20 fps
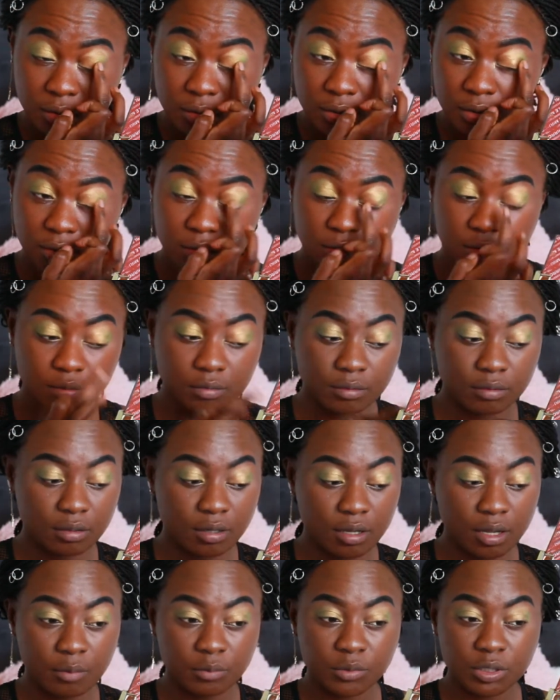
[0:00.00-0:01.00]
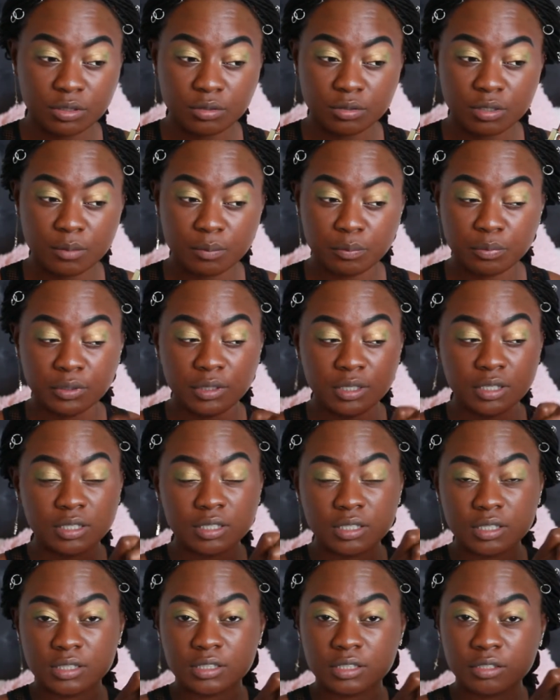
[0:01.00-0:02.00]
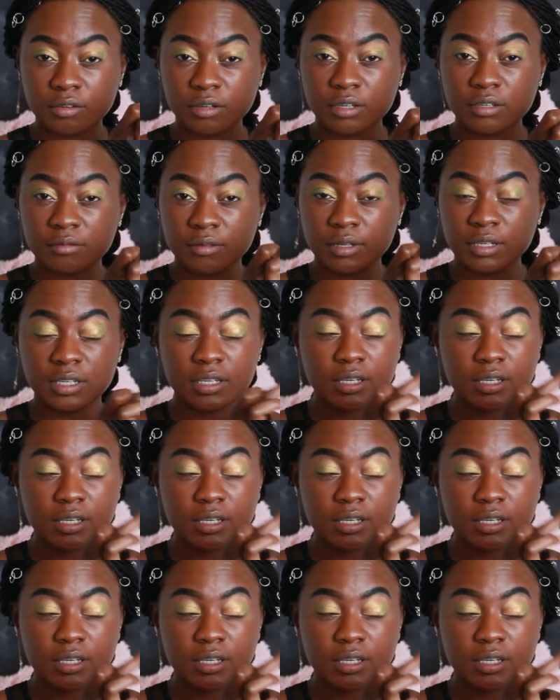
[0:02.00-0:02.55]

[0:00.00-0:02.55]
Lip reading: So I'm just gonna put this green one